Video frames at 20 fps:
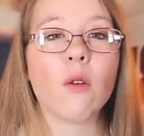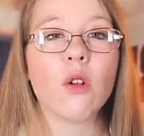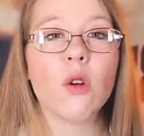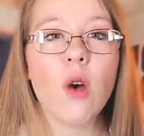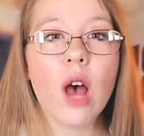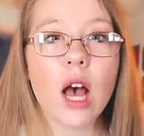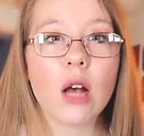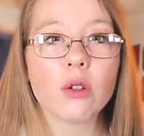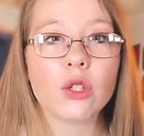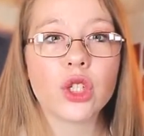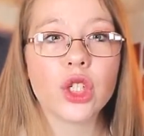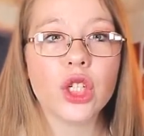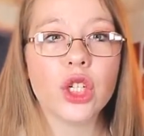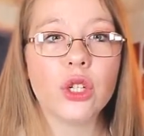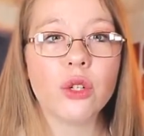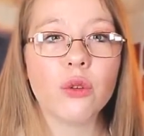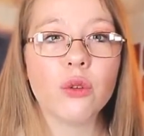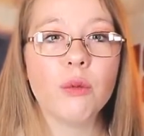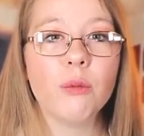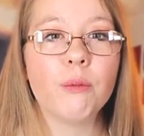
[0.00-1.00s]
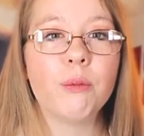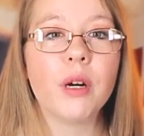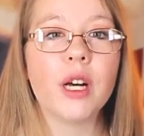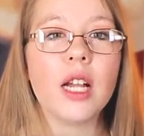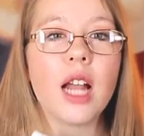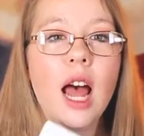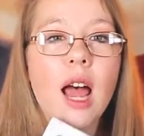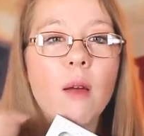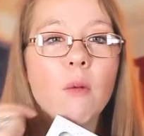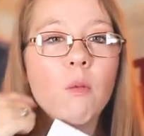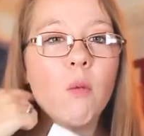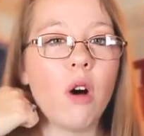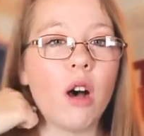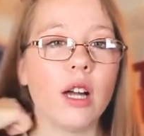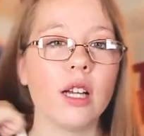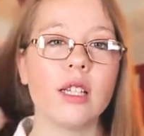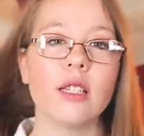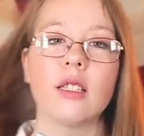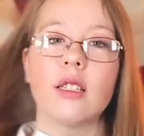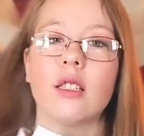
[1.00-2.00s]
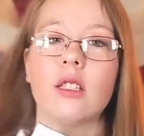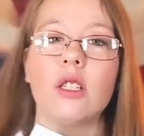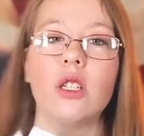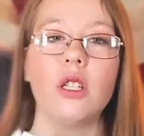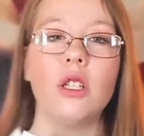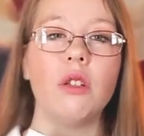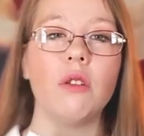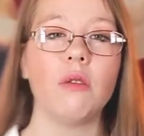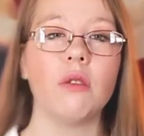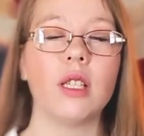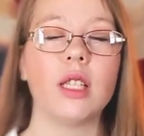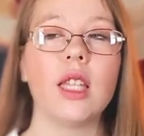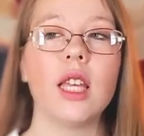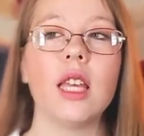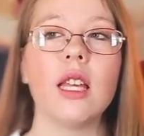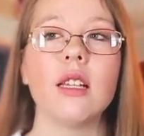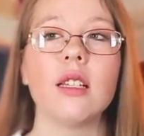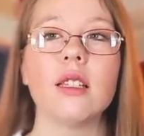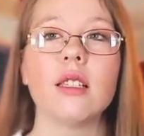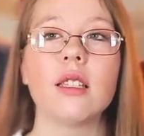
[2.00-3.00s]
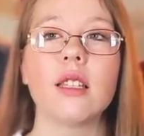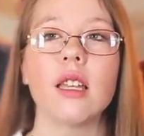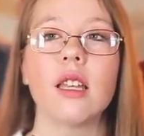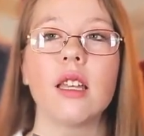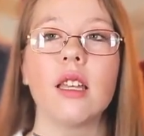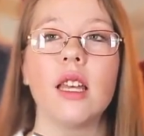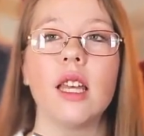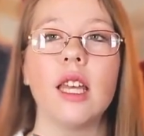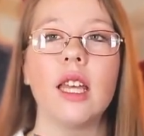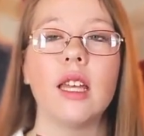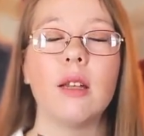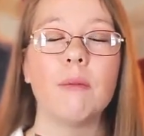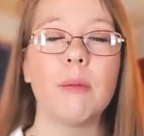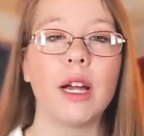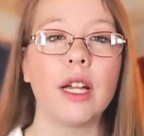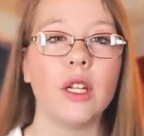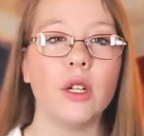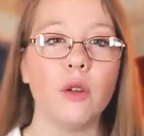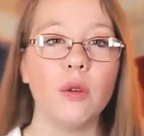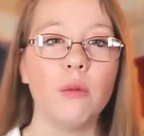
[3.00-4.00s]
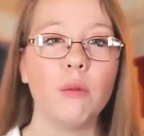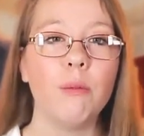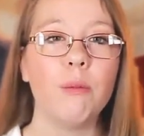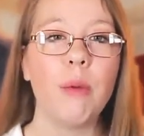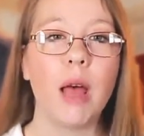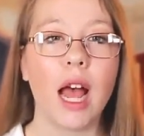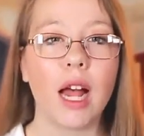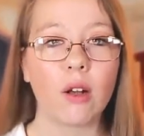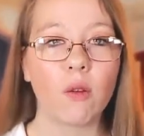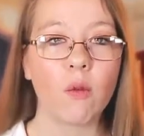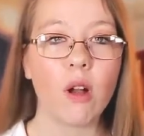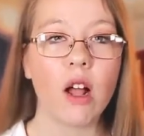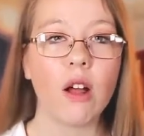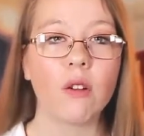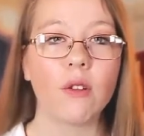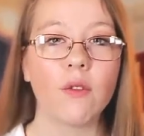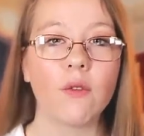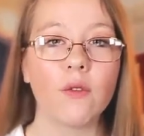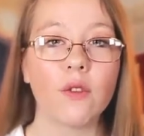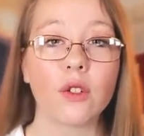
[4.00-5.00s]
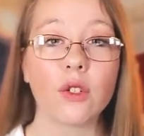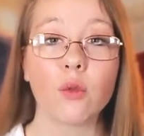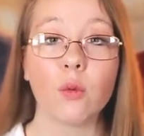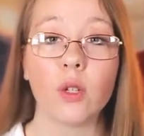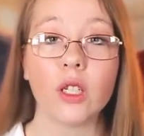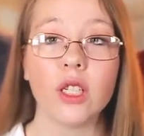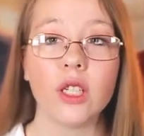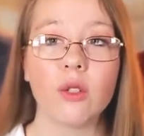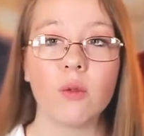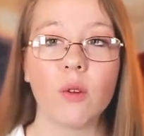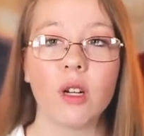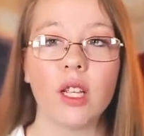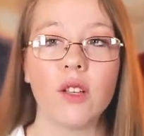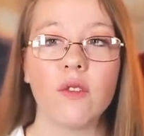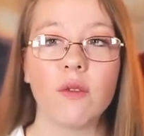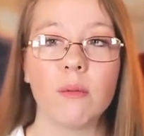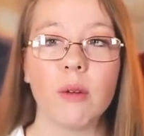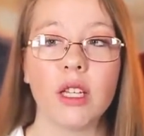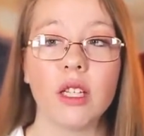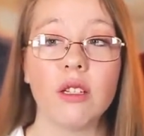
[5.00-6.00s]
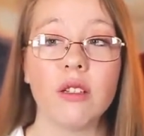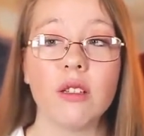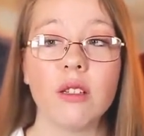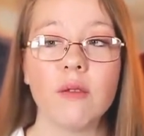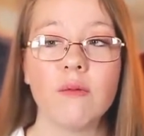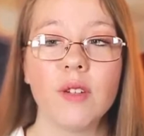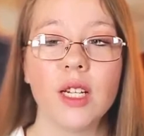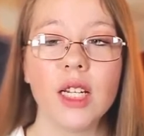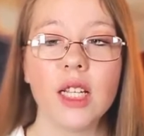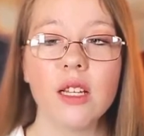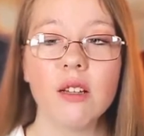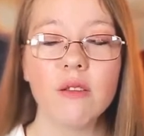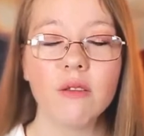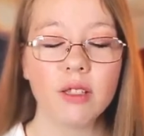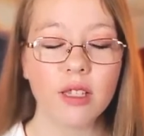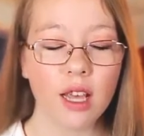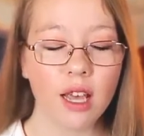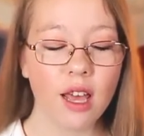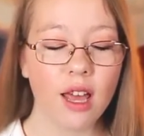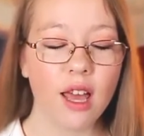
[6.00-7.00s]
know how she knew, but I want to use these in my new background for 2020 for my YouTube videos.